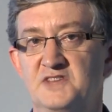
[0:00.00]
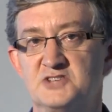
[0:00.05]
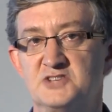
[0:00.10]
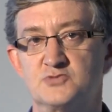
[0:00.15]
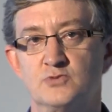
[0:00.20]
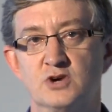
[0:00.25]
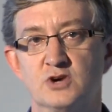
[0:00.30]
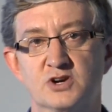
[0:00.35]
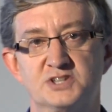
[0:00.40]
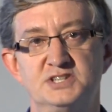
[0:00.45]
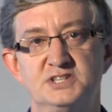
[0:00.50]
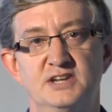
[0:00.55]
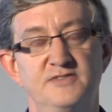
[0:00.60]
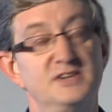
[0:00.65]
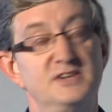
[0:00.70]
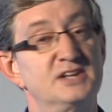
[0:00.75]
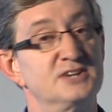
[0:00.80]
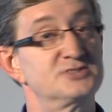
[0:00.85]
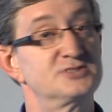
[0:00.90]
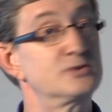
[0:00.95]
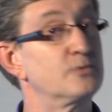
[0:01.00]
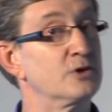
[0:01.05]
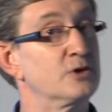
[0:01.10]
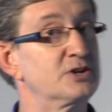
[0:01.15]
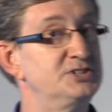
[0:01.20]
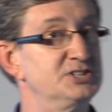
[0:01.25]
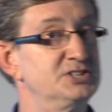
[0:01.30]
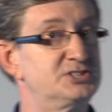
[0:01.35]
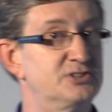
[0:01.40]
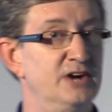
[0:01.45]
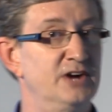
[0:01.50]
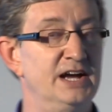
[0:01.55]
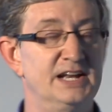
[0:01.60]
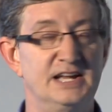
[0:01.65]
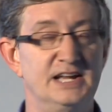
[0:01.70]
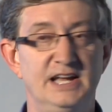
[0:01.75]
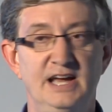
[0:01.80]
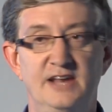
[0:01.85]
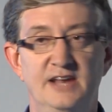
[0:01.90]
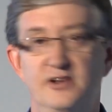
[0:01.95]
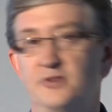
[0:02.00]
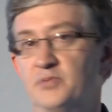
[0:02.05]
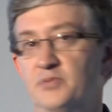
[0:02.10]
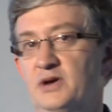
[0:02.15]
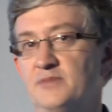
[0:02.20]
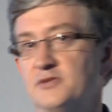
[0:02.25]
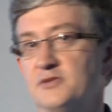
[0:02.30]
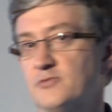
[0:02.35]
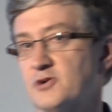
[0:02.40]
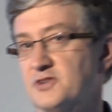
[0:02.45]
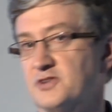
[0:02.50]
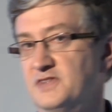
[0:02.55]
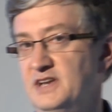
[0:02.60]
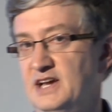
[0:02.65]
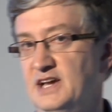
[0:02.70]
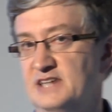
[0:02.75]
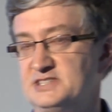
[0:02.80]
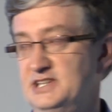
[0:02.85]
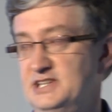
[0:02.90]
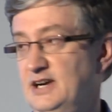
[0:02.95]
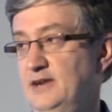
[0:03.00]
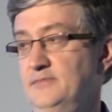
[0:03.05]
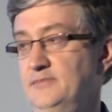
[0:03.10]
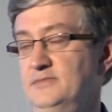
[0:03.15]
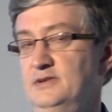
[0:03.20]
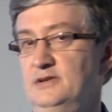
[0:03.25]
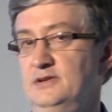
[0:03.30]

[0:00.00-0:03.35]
this works, and if it doesn't work, just try it again. It'll probably work the next time.